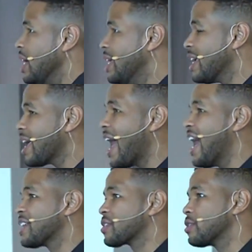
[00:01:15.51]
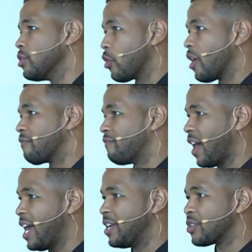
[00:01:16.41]
and they asked your
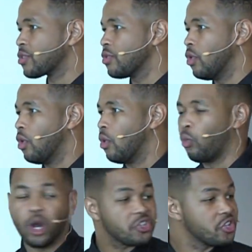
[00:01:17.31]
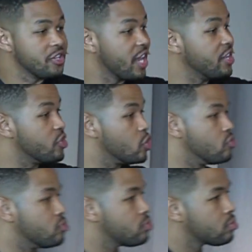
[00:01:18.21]
advice on what should they do